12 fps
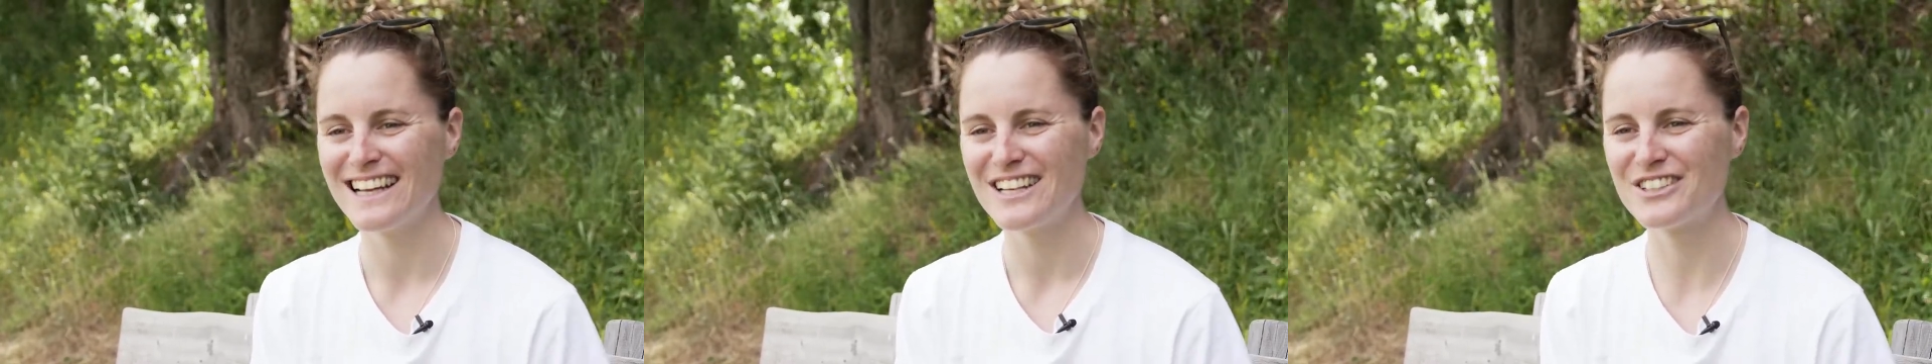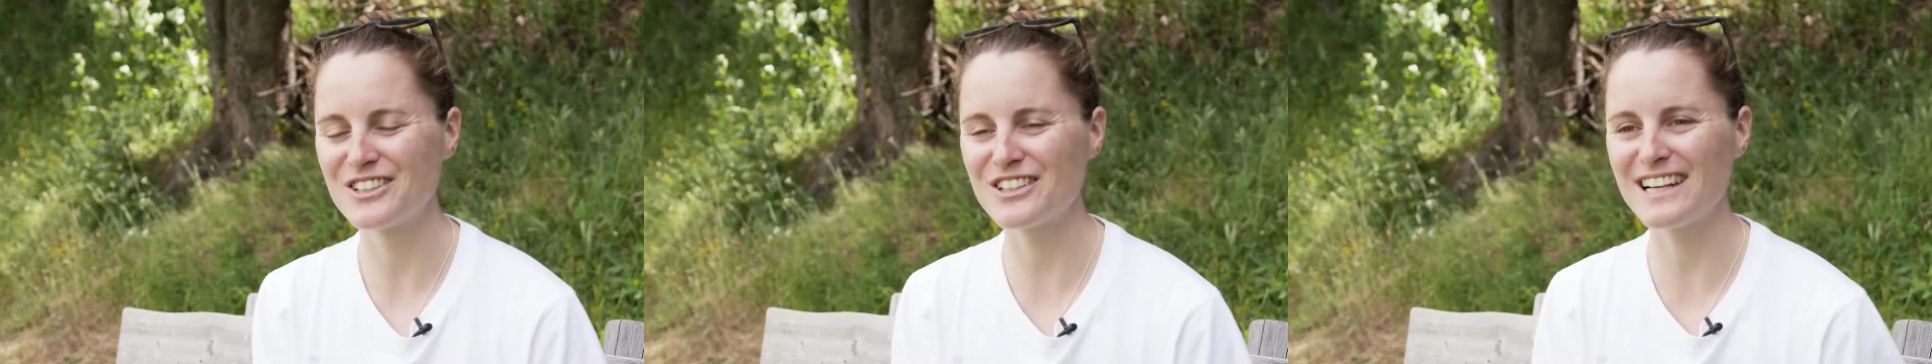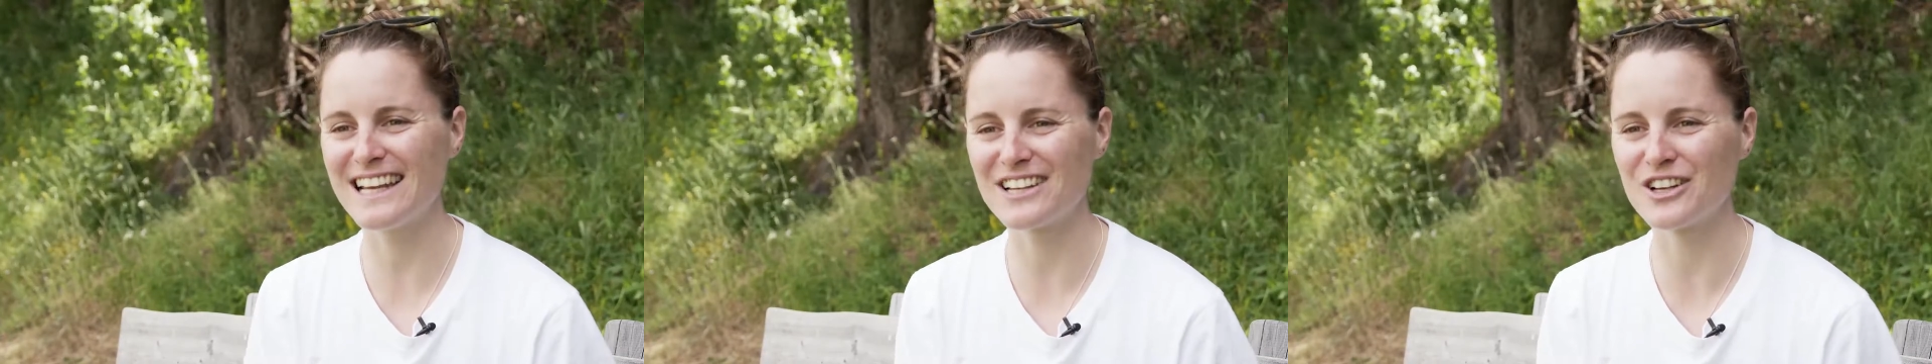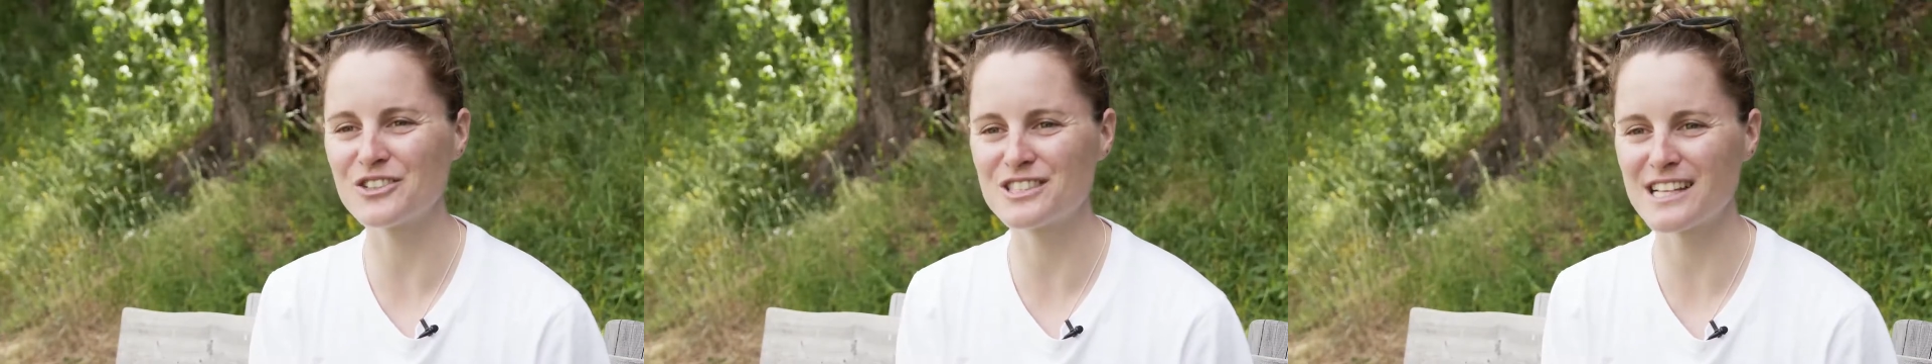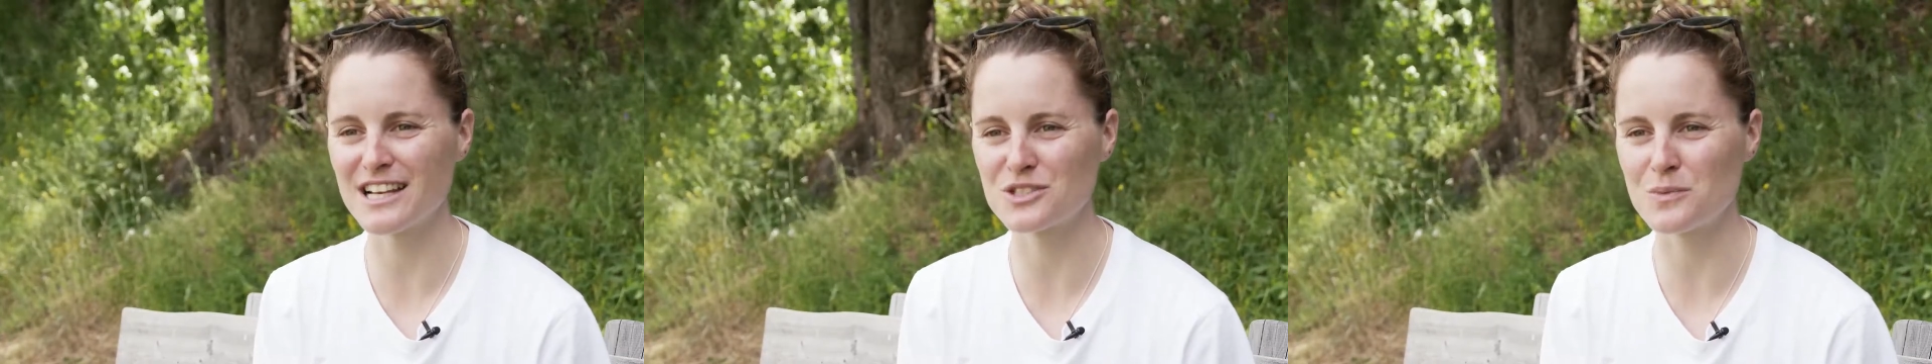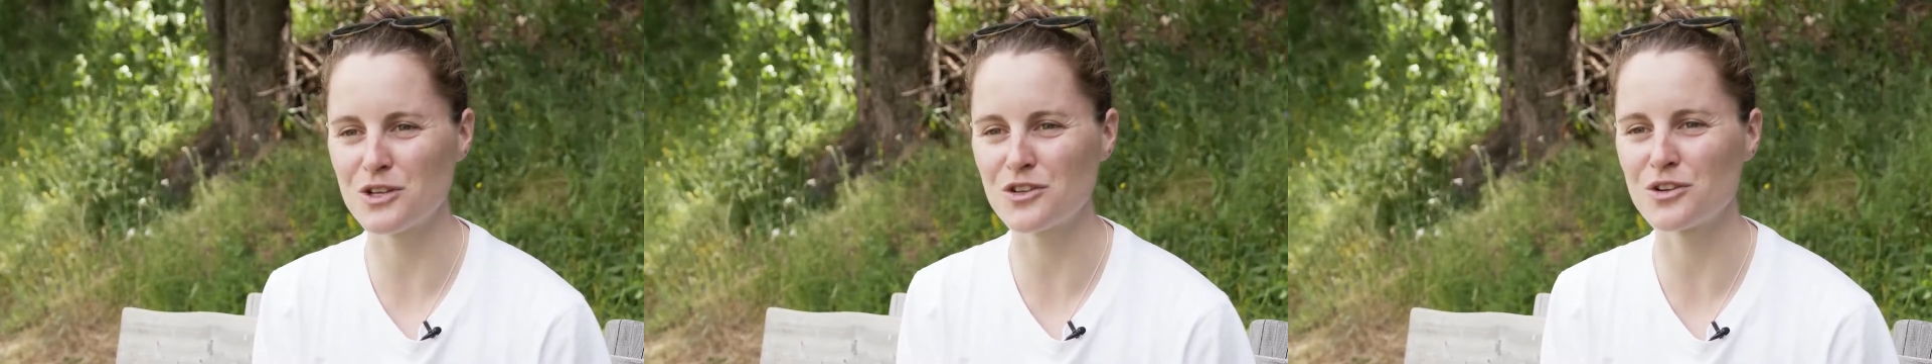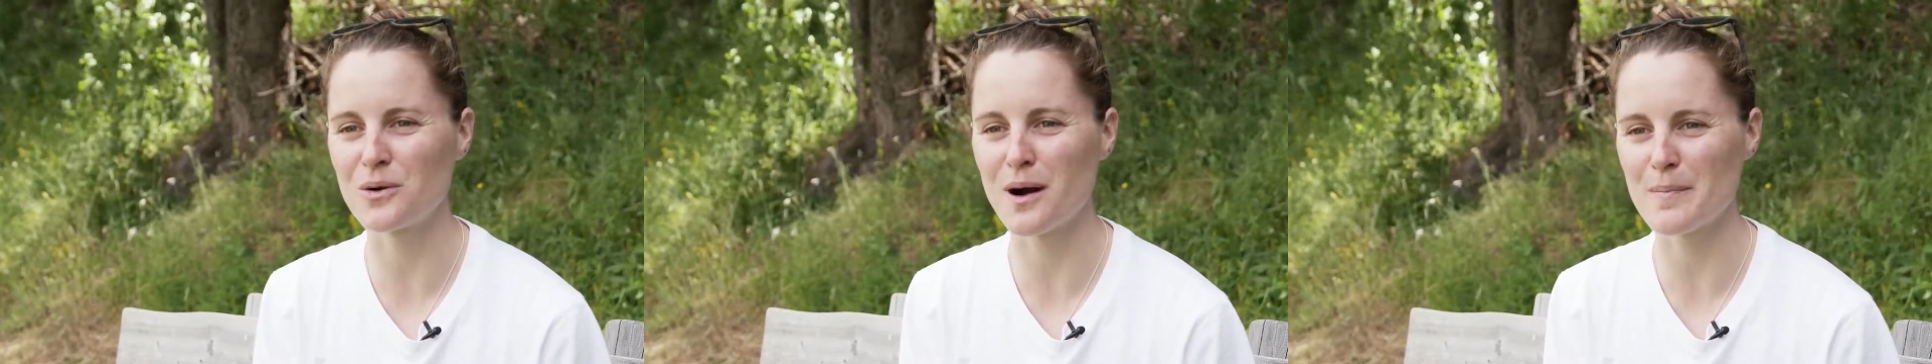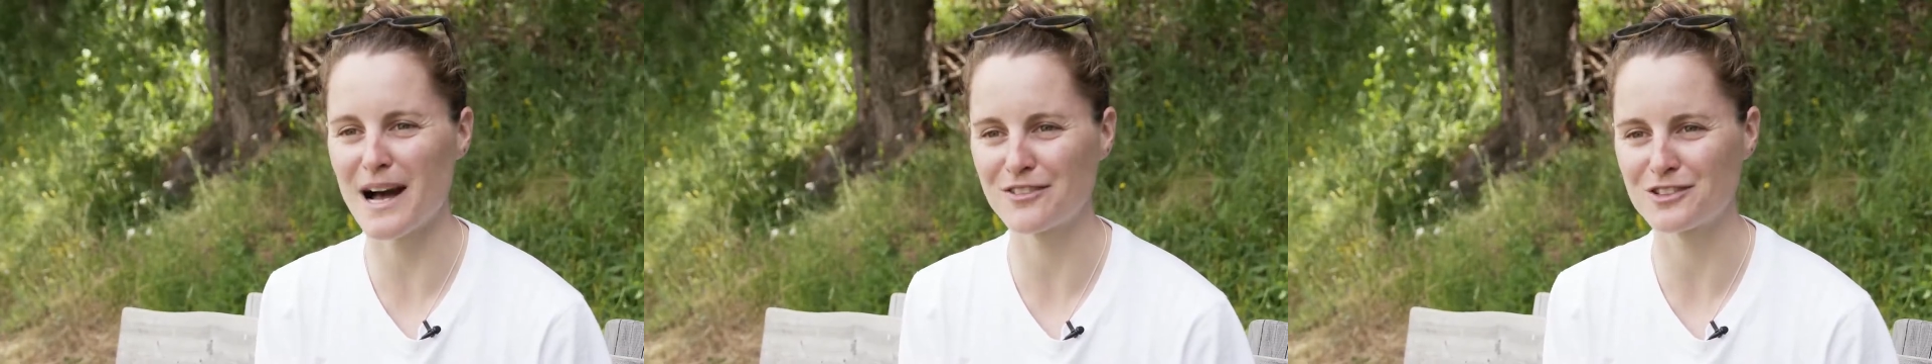doing an 800 session, when you throw
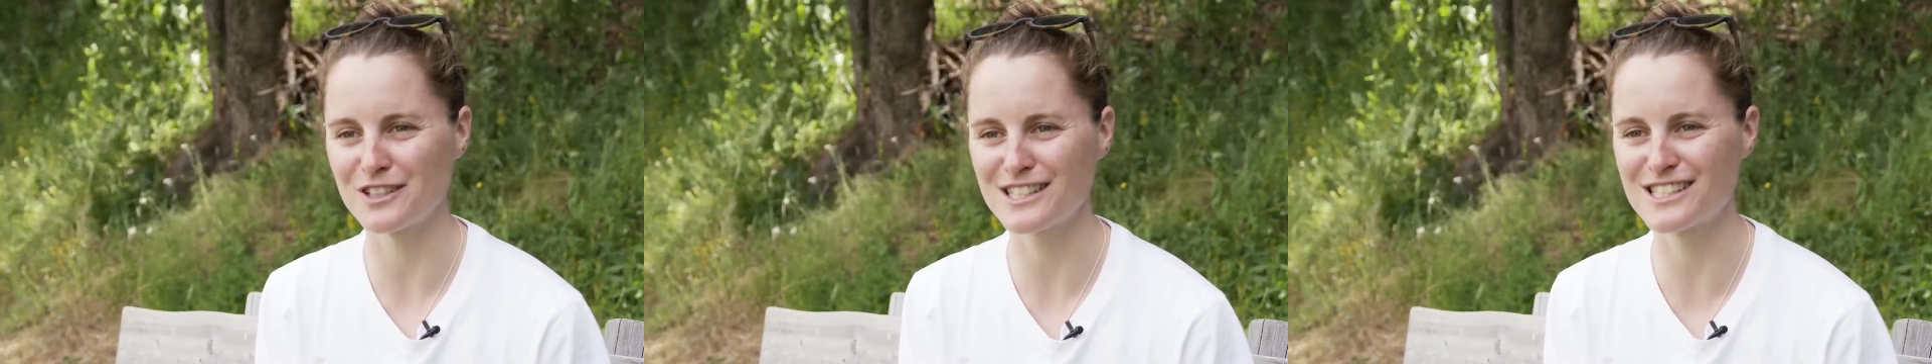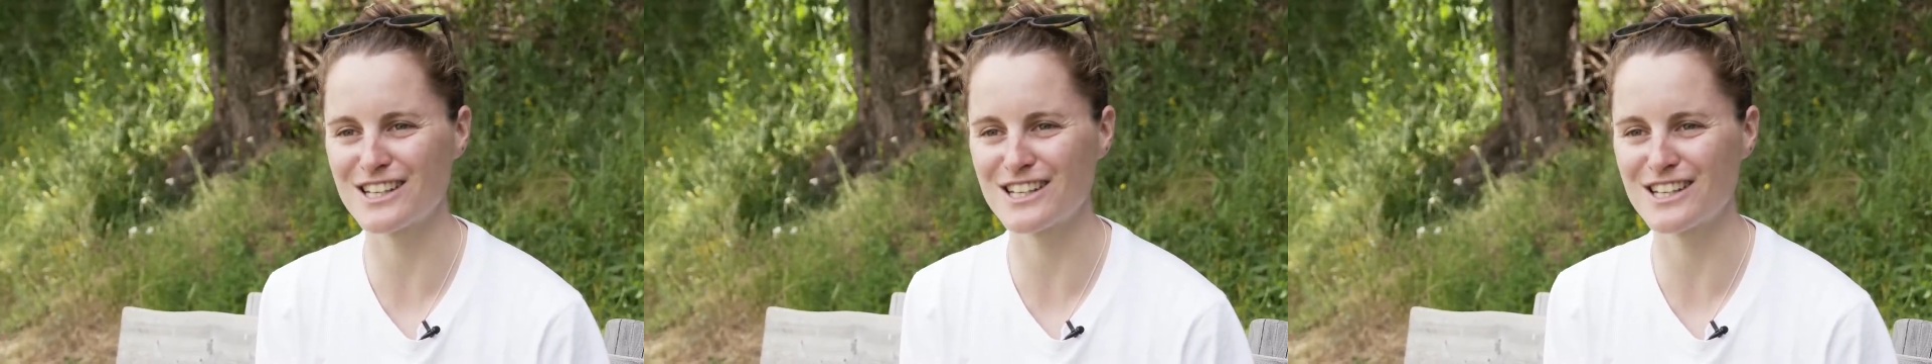up after it.